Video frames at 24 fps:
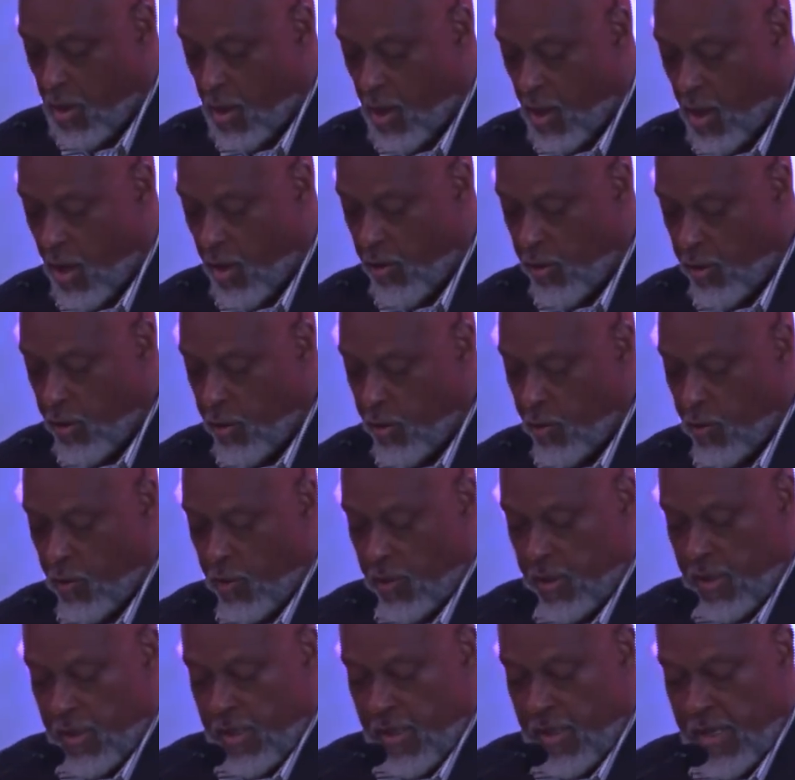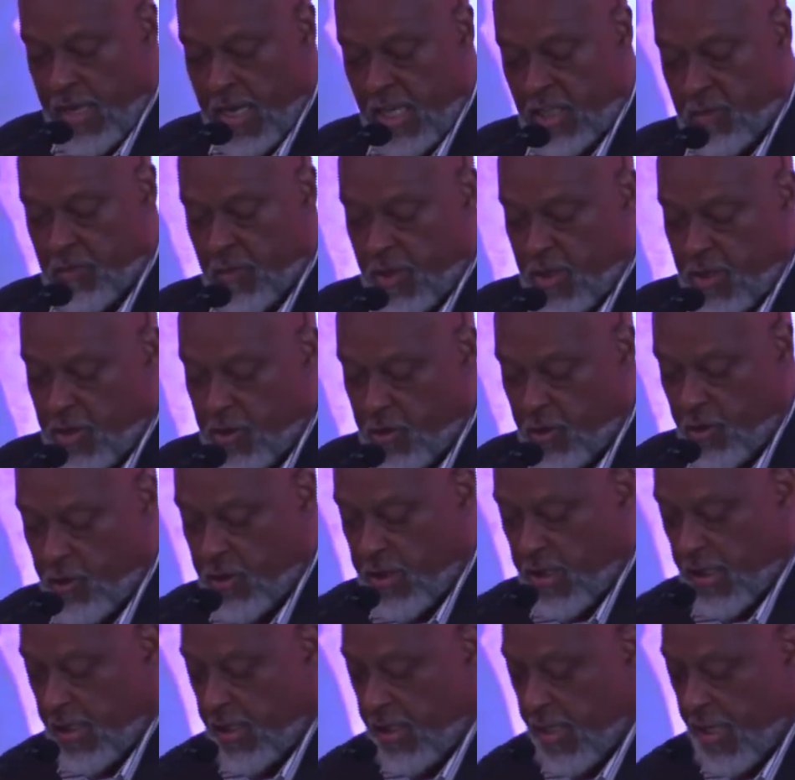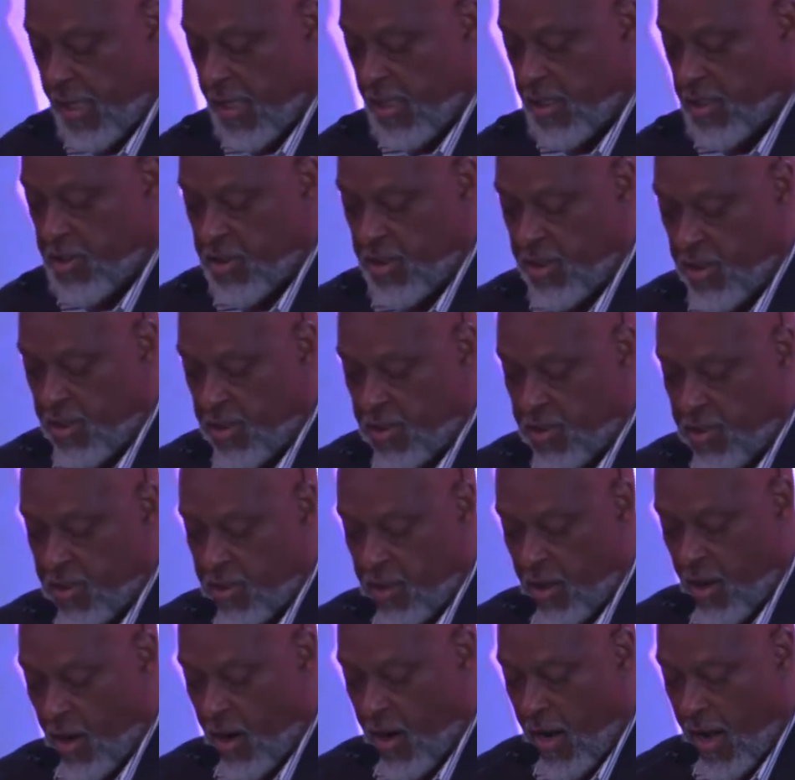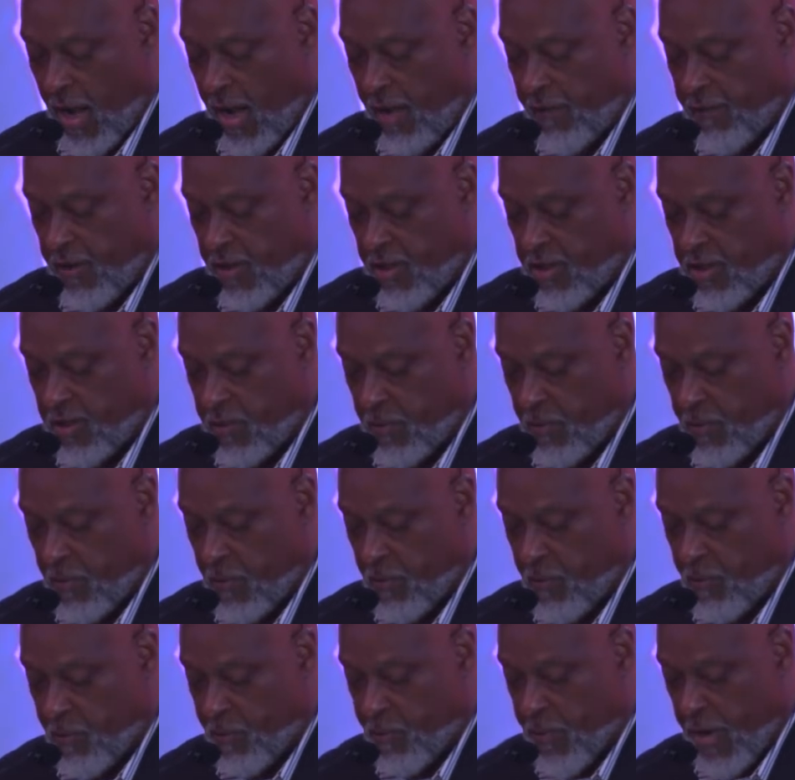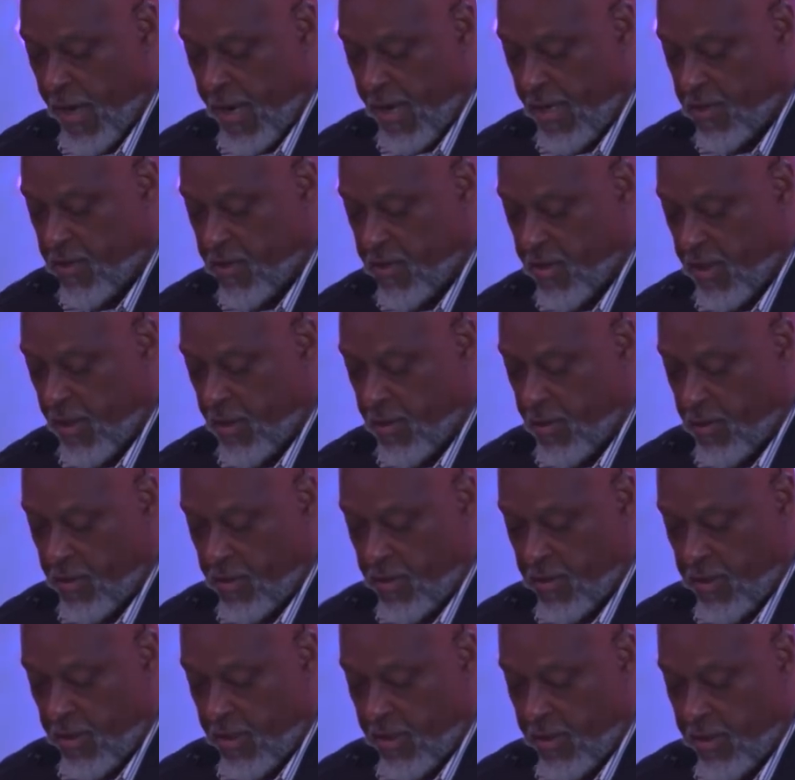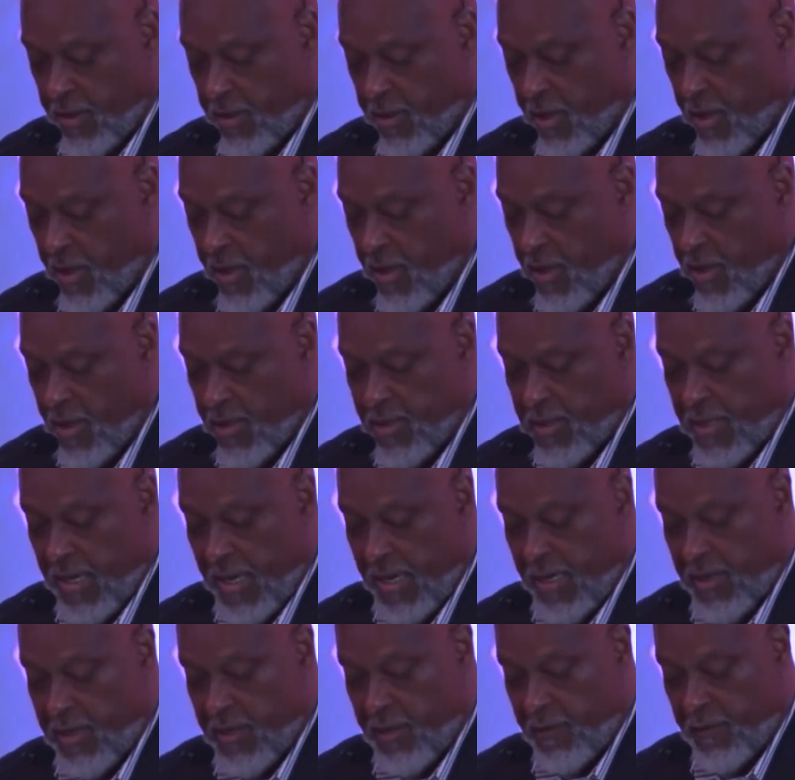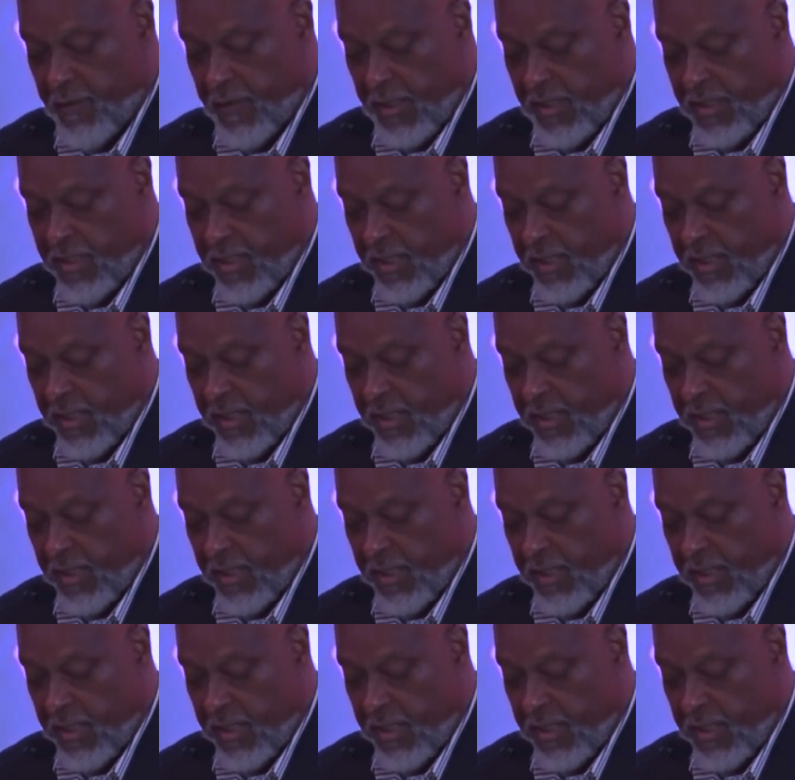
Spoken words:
Although exponential technologies are obvious pace setters in scientific and